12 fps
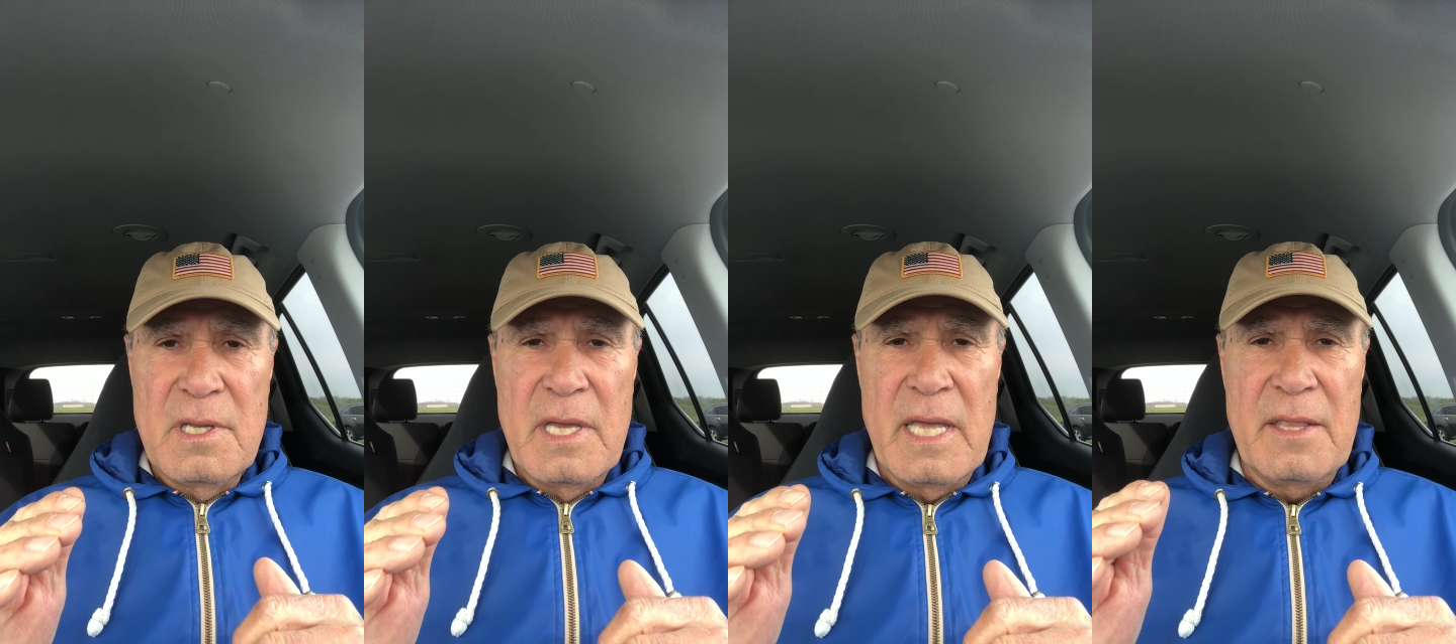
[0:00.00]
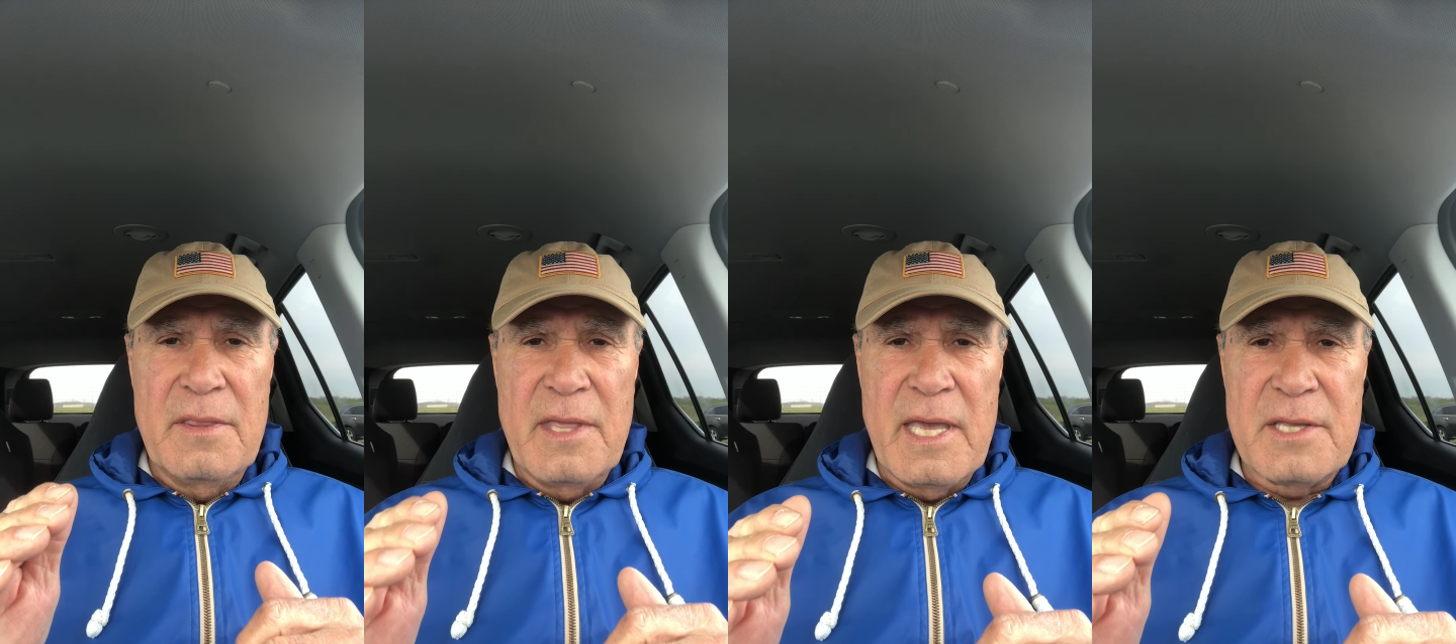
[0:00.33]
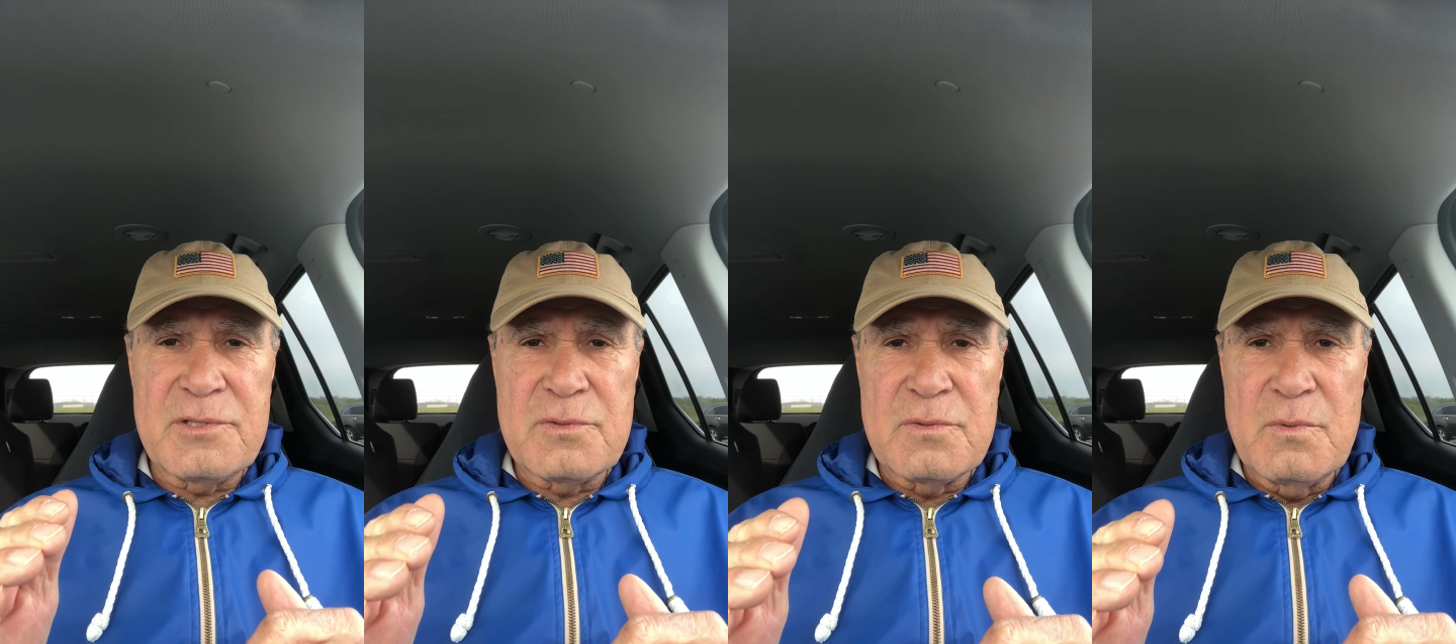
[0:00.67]
And
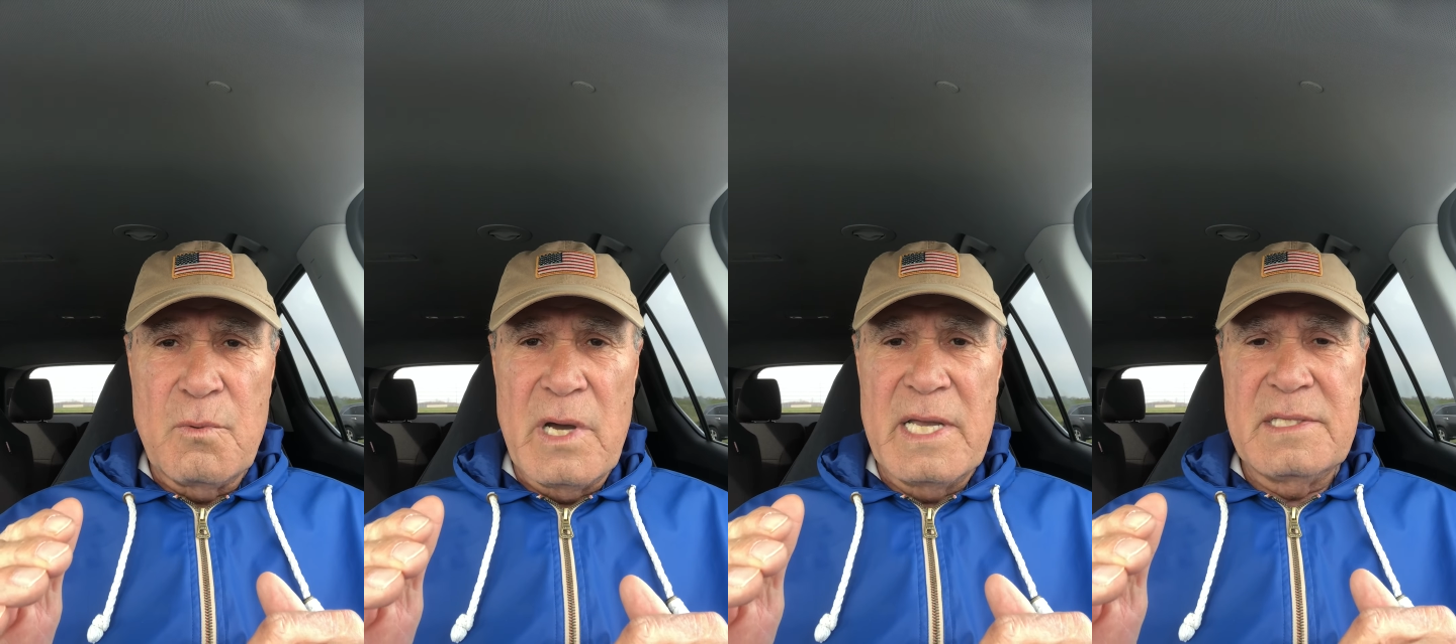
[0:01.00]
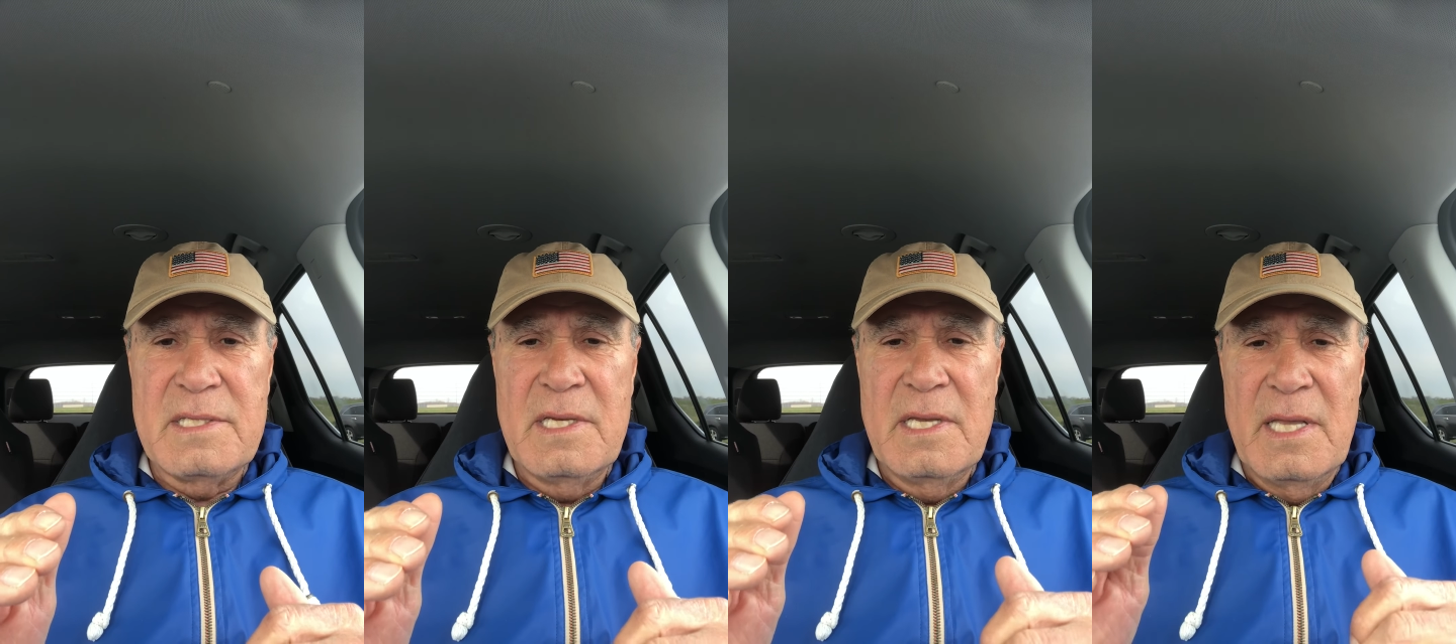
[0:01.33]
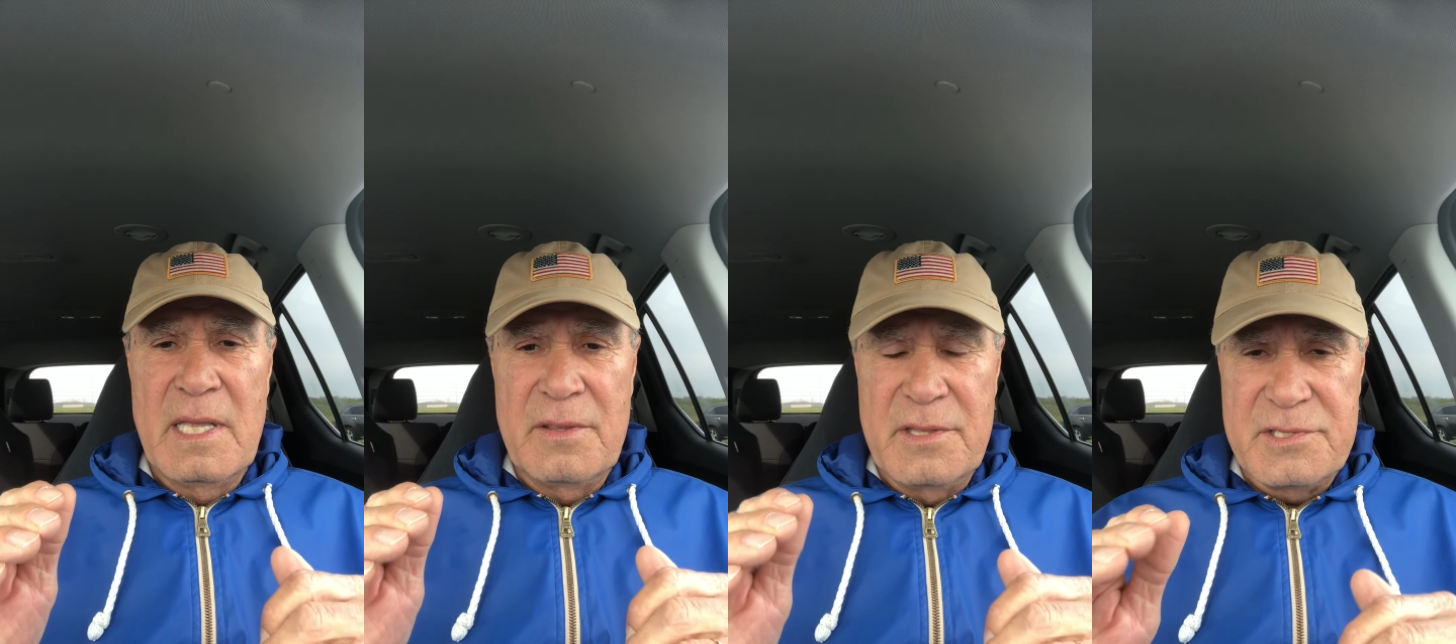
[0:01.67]
that's what
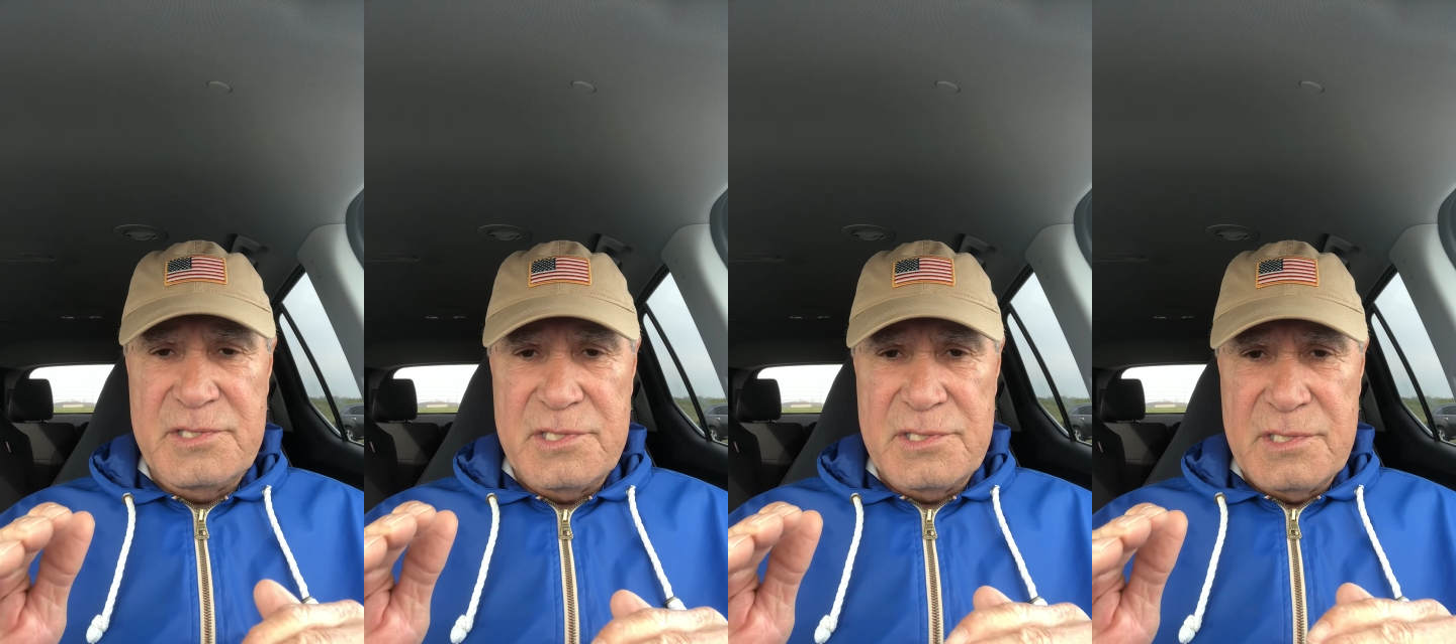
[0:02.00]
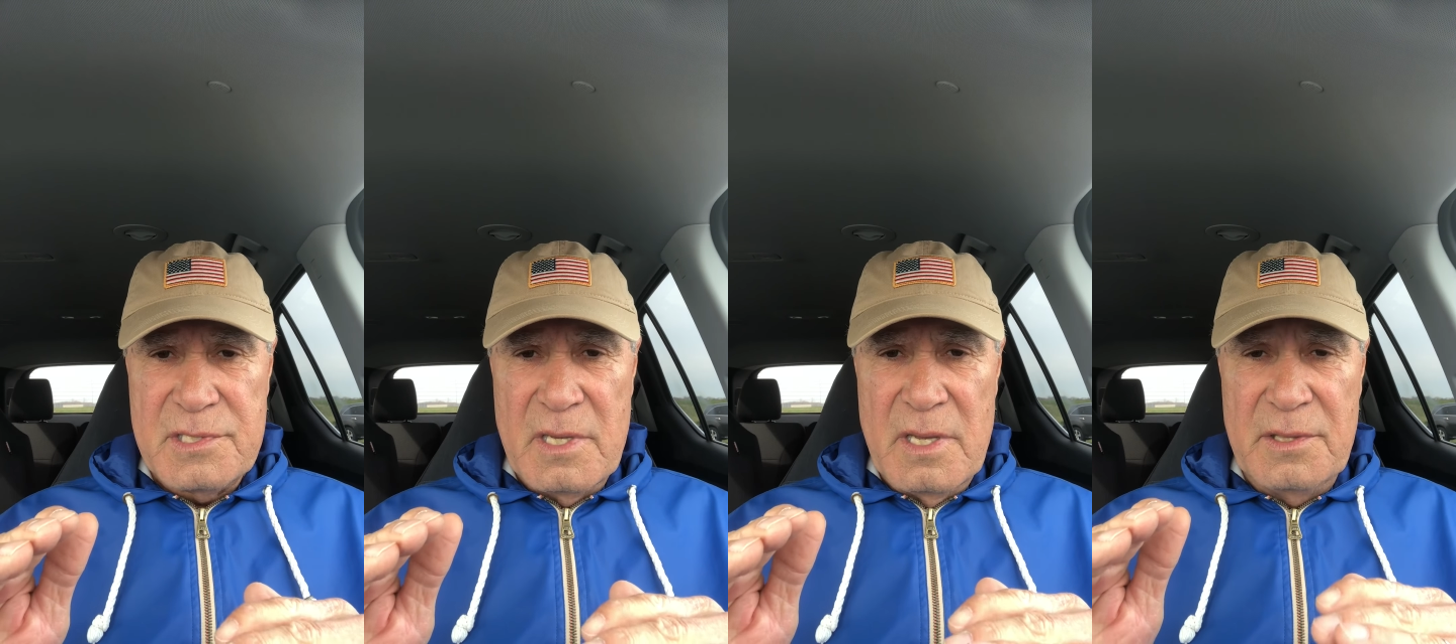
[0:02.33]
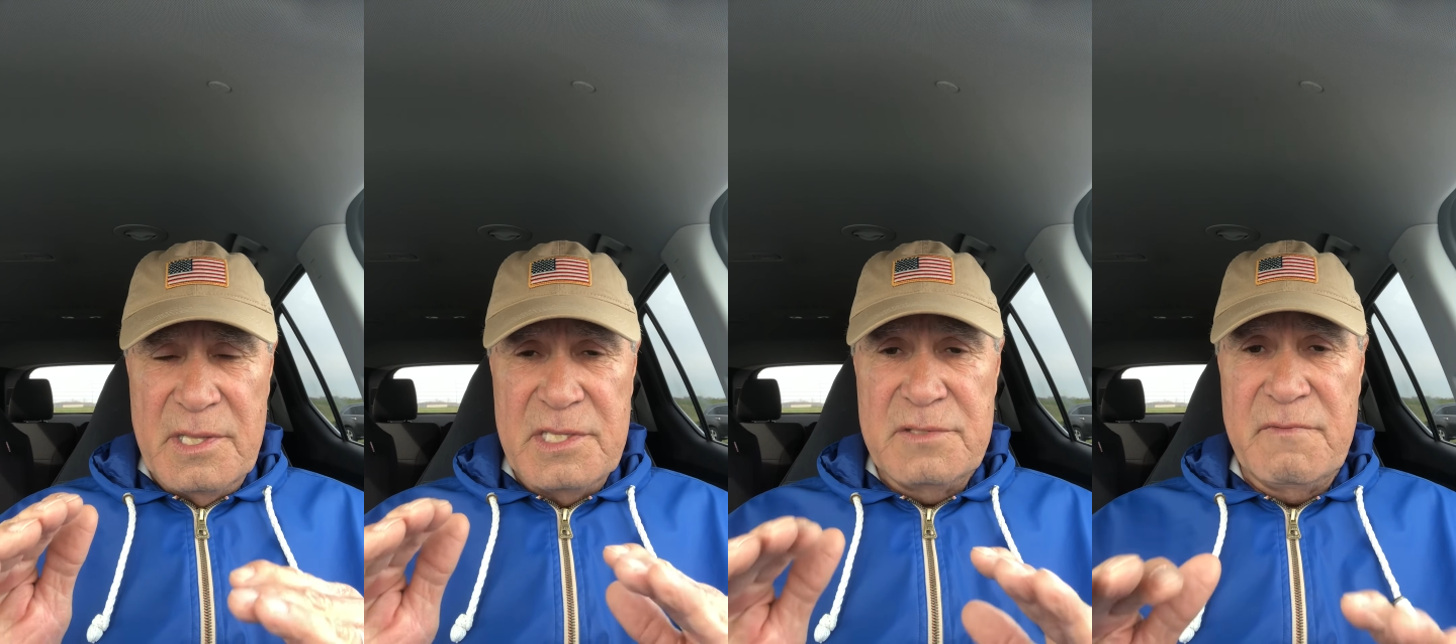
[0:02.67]
these